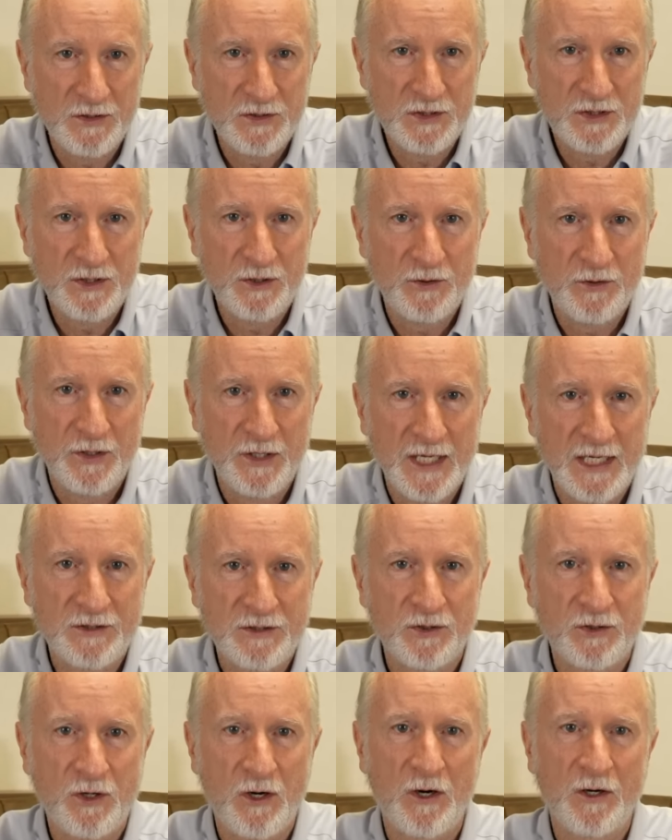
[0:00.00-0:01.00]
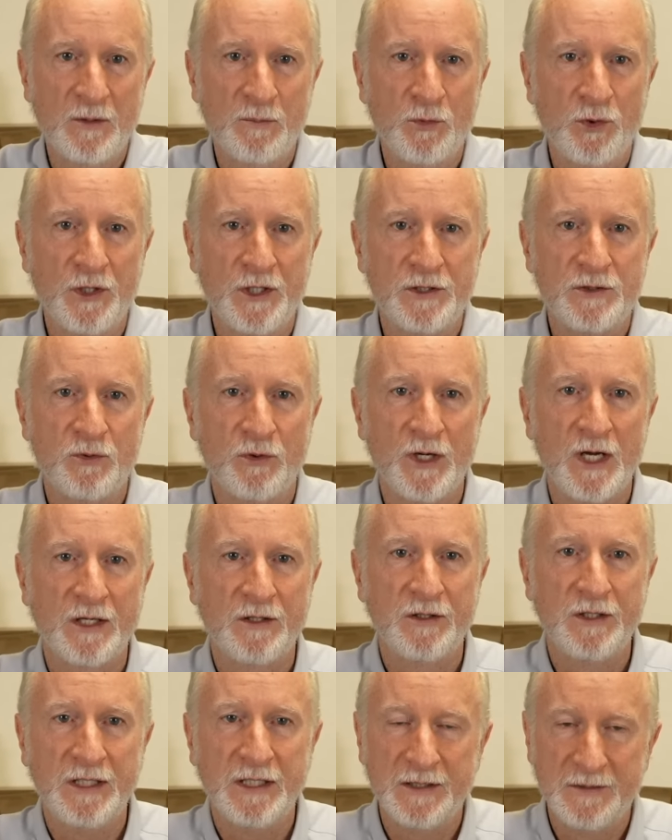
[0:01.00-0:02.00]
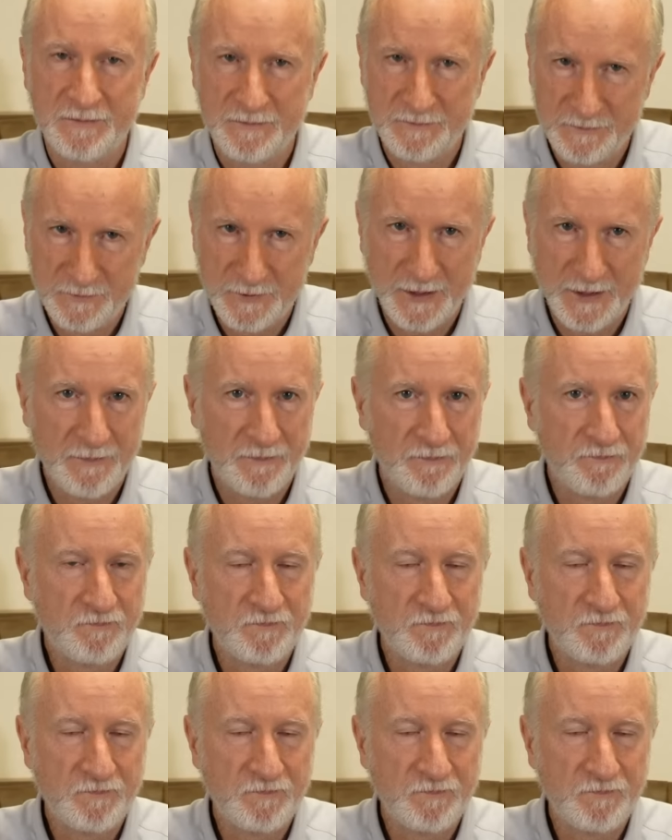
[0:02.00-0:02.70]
Still, the National Guard and Marines were not needed, right?